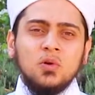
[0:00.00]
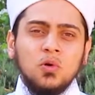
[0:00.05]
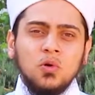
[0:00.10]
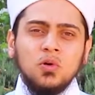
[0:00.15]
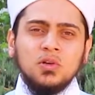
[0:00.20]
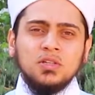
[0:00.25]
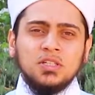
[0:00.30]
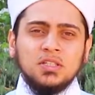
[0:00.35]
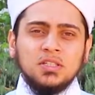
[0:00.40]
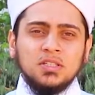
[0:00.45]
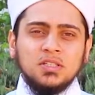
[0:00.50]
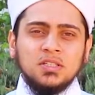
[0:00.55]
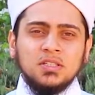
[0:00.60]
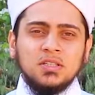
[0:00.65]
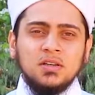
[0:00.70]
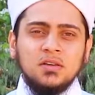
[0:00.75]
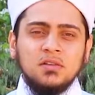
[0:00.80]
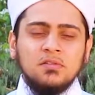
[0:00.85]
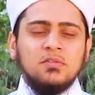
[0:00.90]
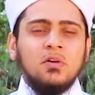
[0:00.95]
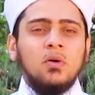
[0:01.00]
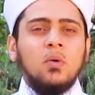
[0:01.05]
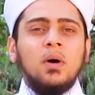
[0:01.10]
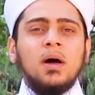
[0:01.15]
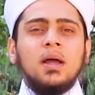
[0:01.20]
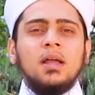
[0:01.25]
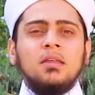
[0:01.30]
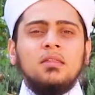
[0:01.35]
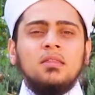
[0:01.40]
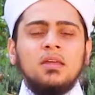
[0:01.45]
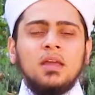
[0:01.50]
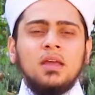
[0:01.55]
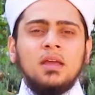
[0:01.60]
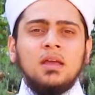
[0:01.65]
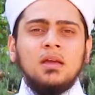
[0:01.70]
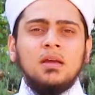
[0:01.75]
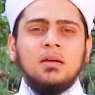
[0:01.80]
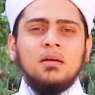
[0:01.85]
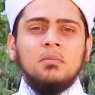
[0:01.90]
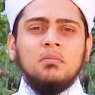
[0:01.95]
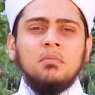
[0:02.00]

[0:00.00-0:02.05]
causes for why there